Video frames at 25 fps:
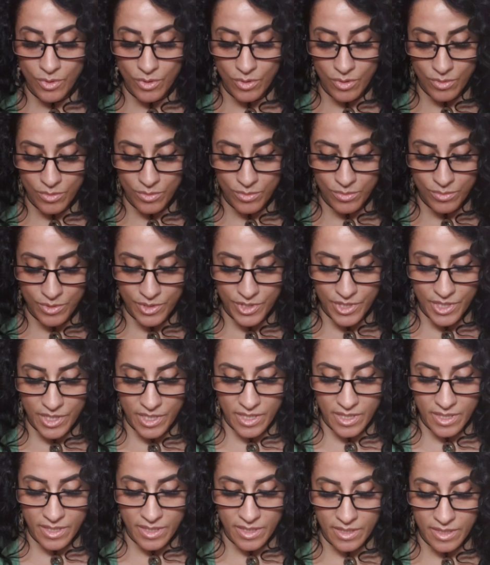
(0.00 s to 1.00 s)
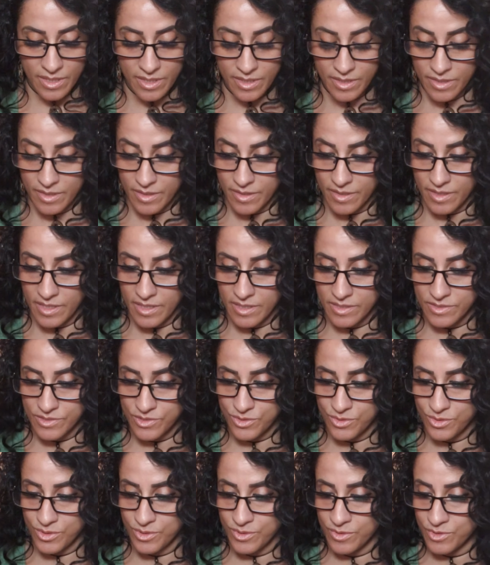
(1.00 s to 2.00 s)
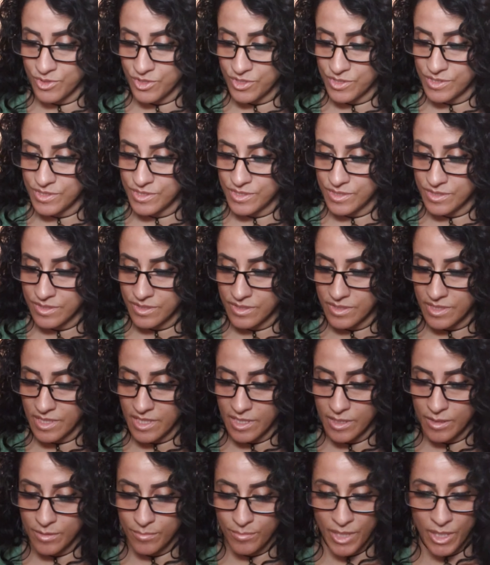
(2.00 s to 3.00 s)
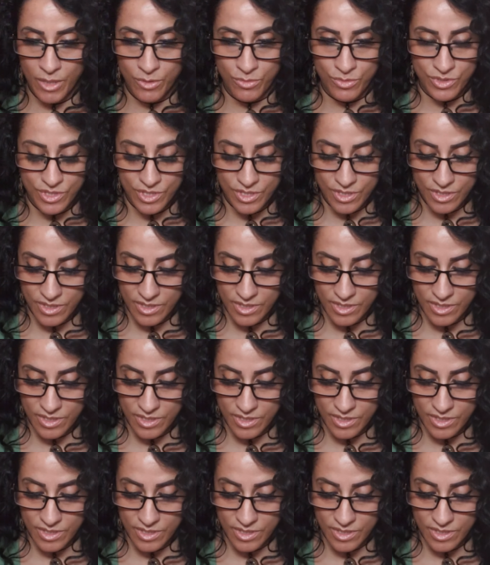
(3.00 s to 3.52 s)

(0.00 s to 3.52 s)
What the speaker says: Okay, that sort of just came out.